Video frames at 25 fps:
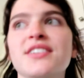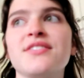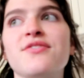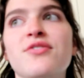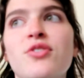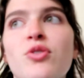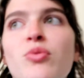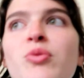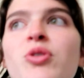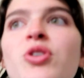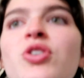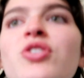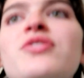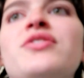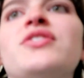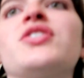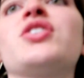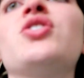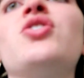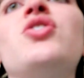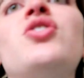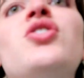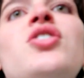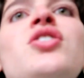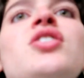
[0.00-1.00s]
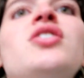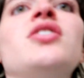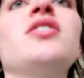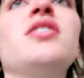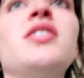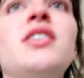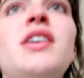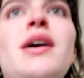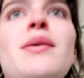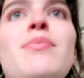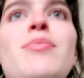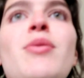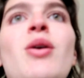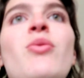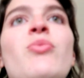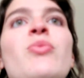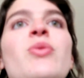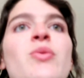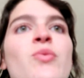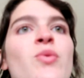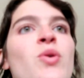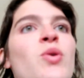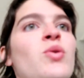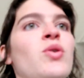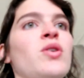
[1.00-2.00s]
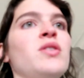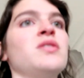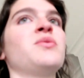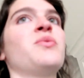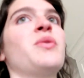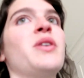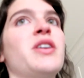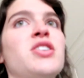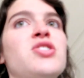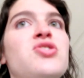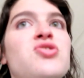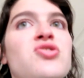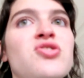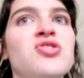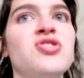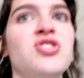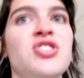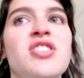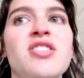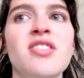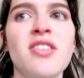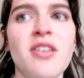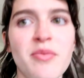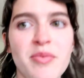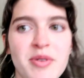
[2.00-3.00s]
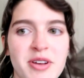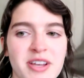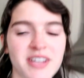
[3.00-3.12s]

didn't film it all in the car. I probably won't on the way to church either